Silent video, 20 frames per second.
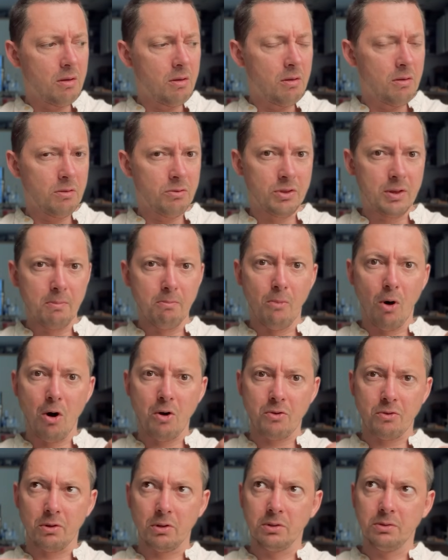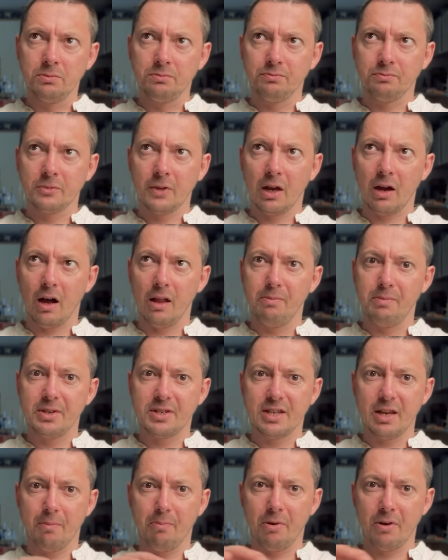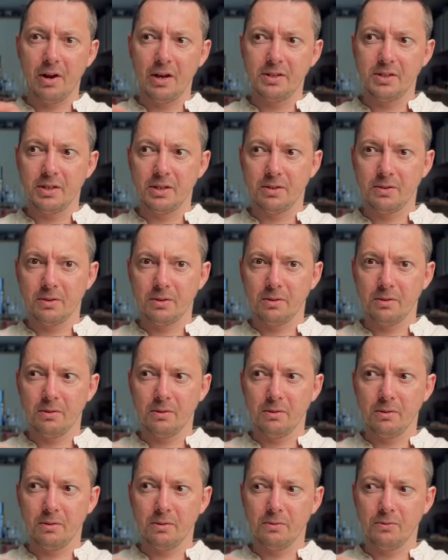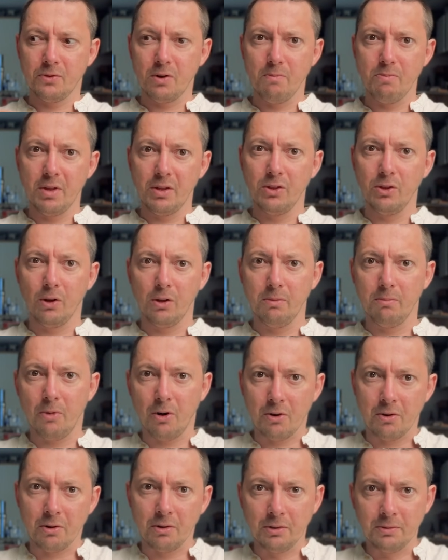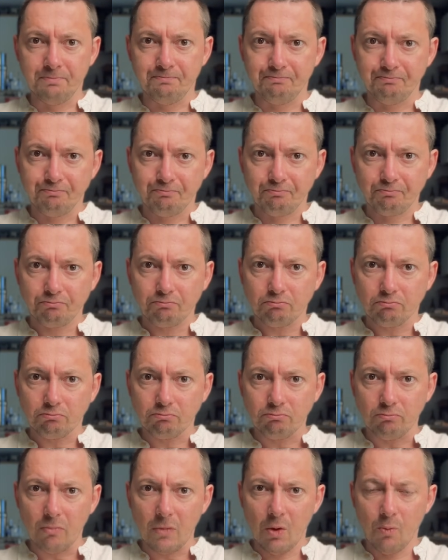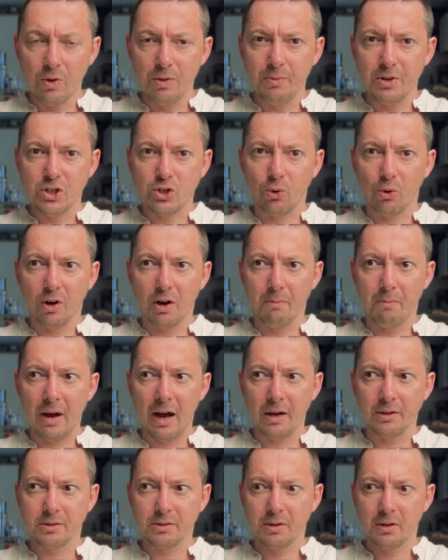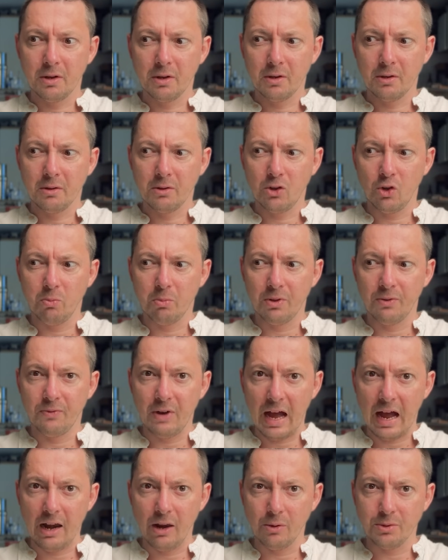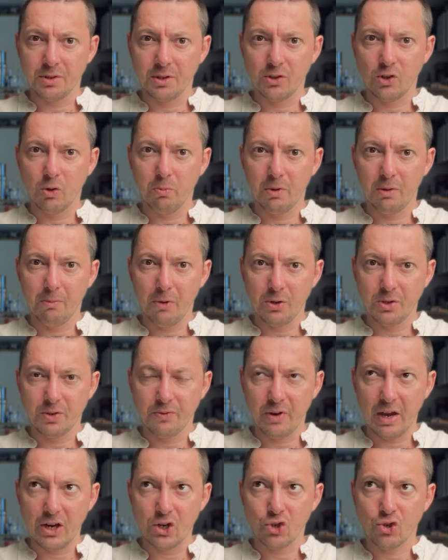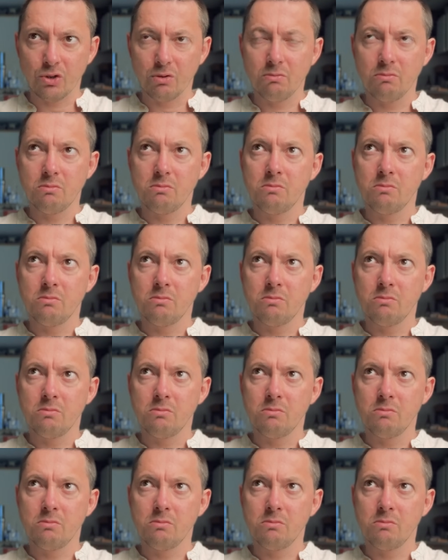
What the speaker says: the moral can't be separated from the non-moral when we talk about human values and human motivation,